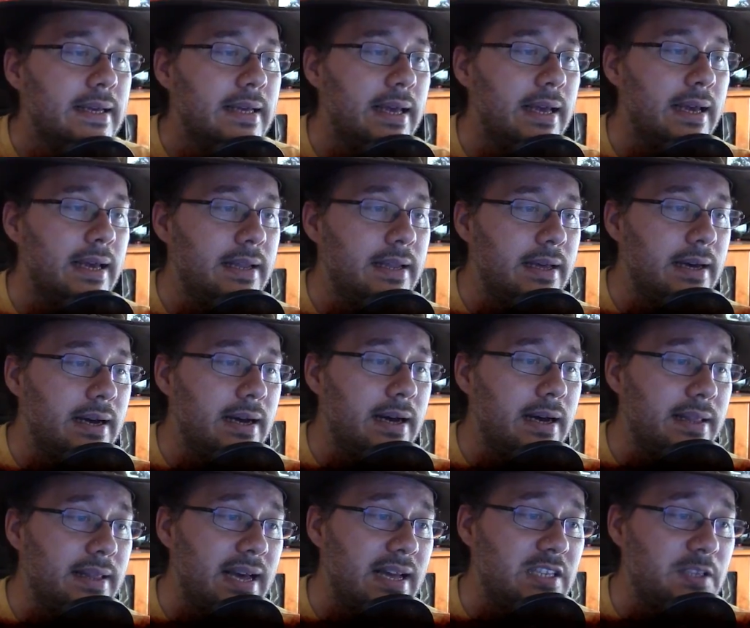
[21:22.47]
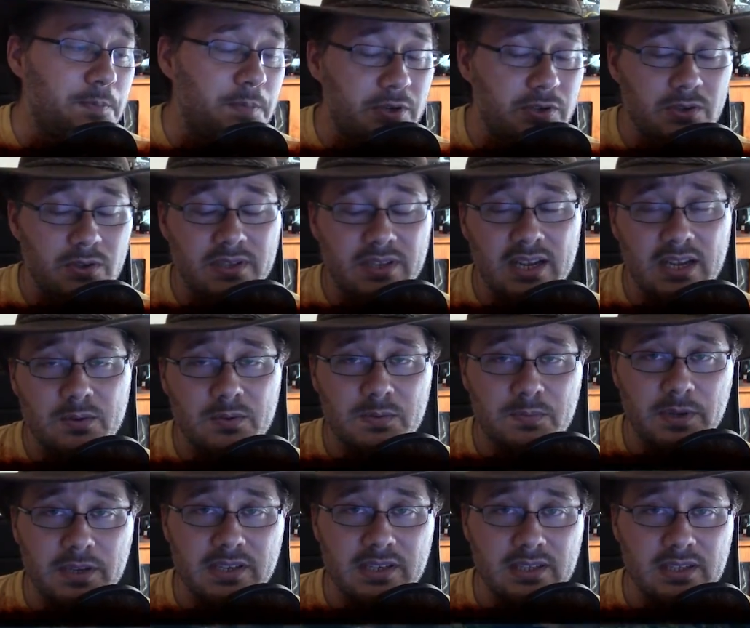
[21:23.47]
And that special attack was
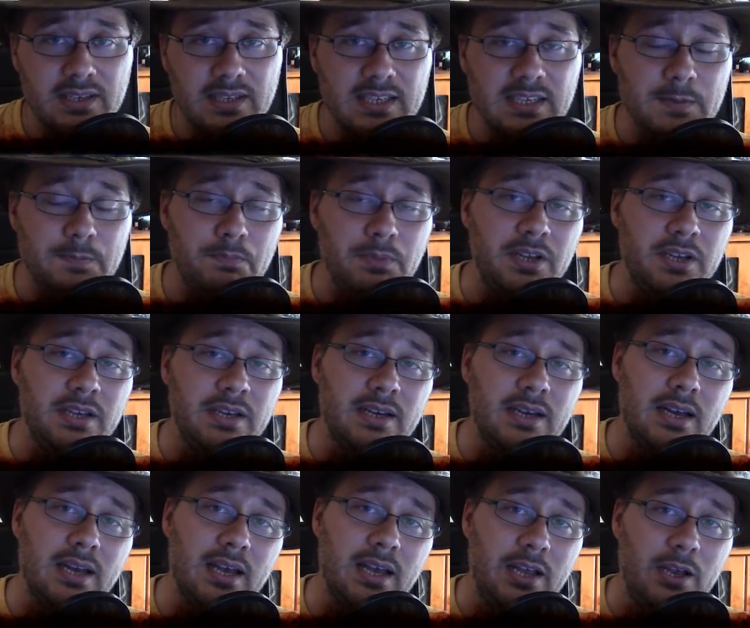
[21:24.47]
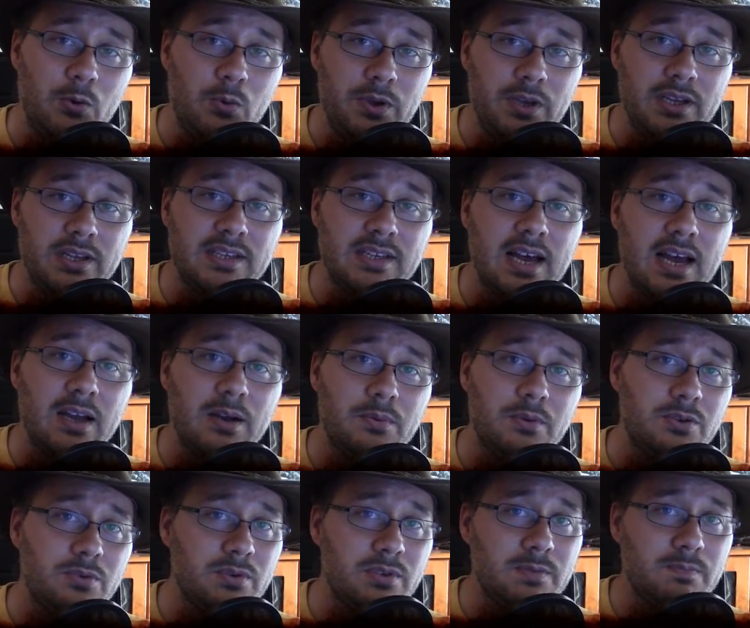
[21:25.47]
basically a spinning AoE attack,
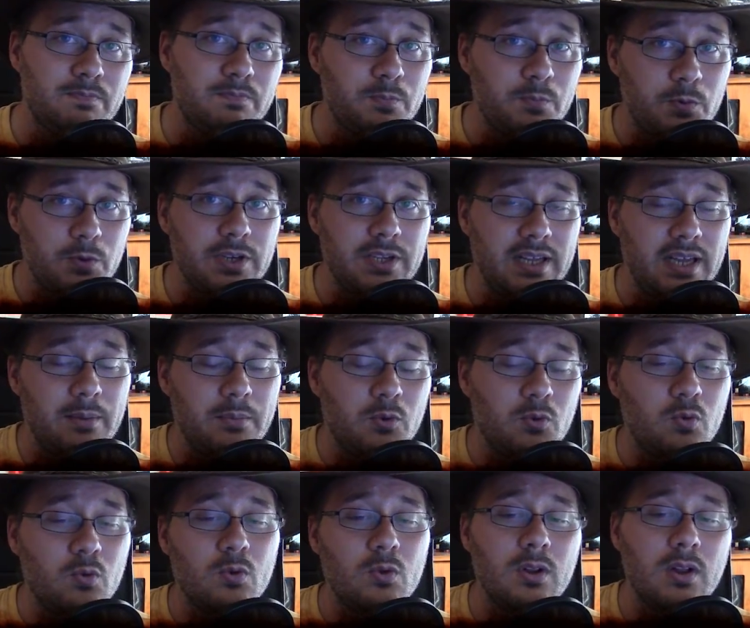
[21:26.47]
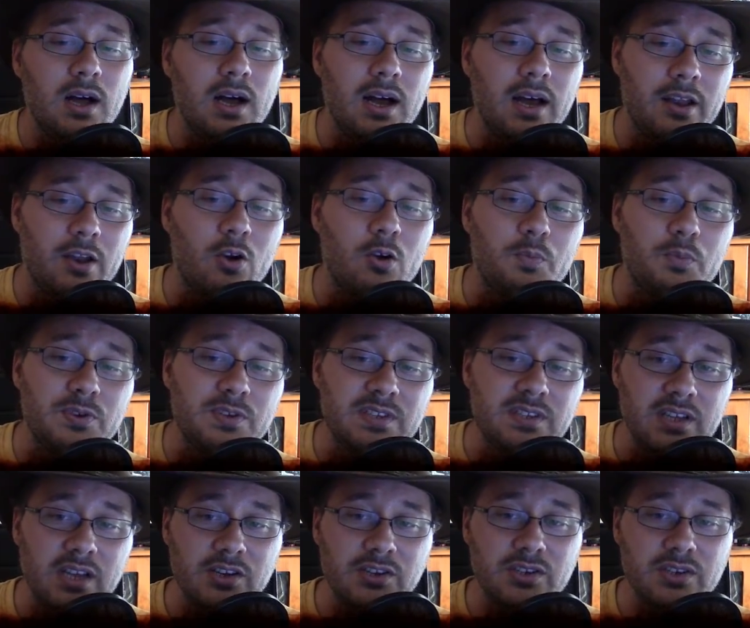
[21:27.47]
which was pretty damn cool. In our
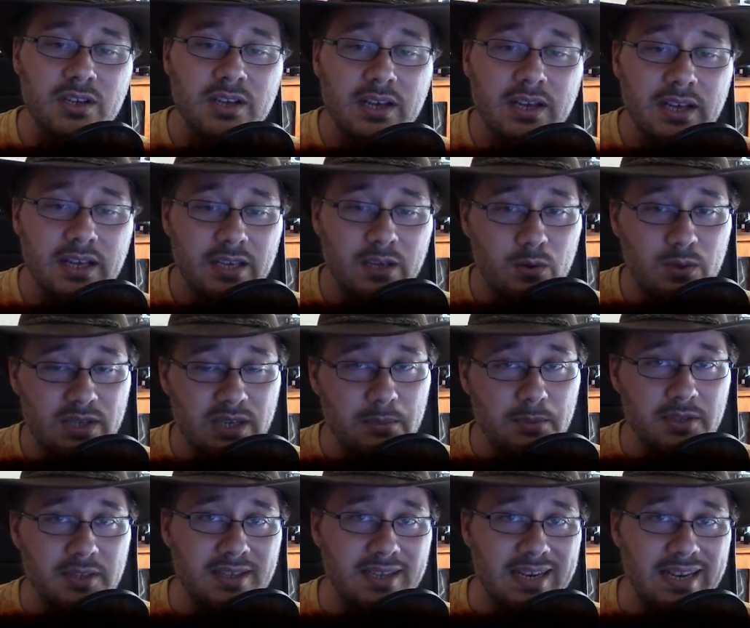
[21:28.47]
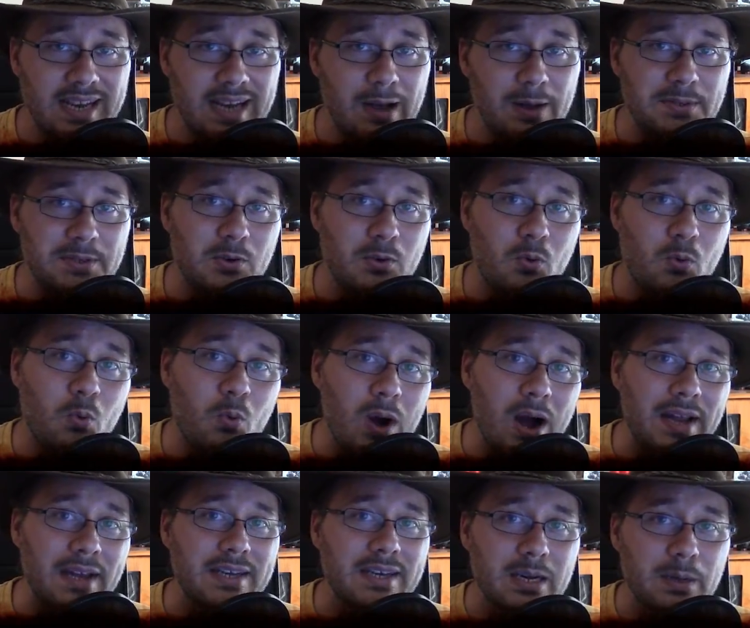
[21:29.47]
presentation, he was able to take out
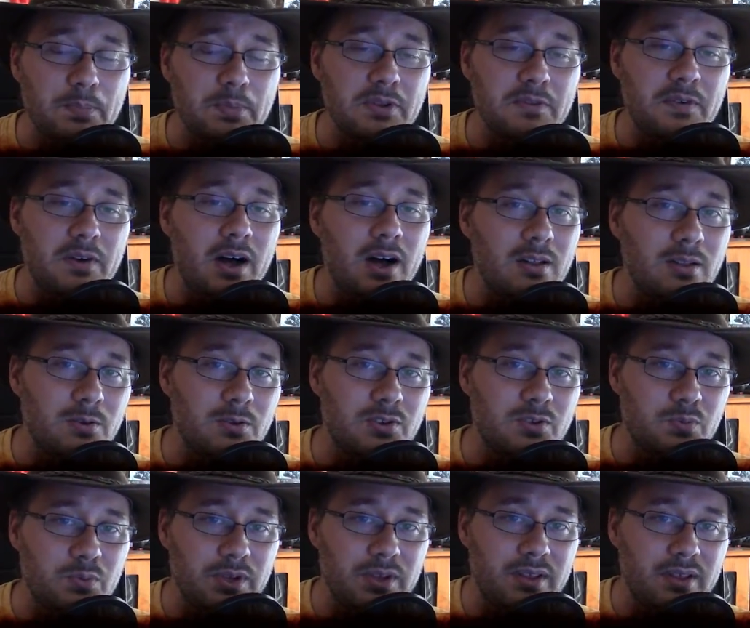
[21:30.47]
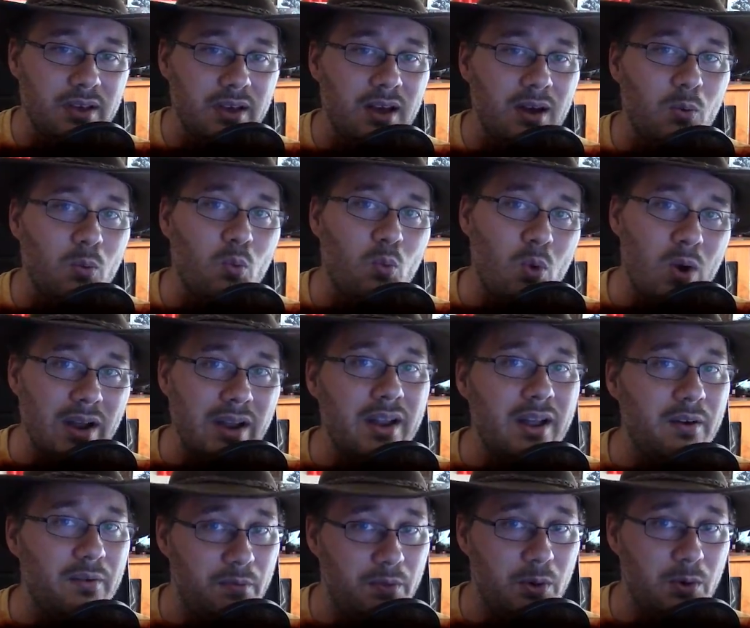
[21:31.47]
quite a couple of hollows with one
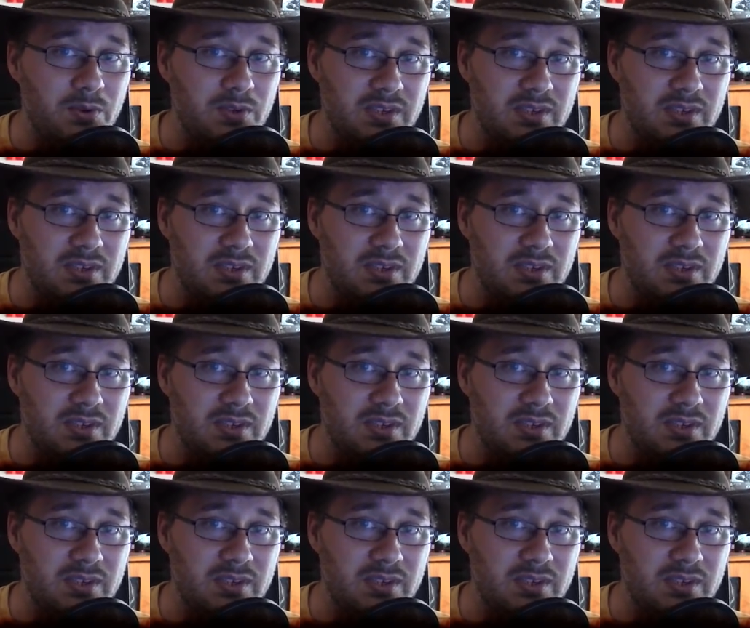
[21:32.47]
of those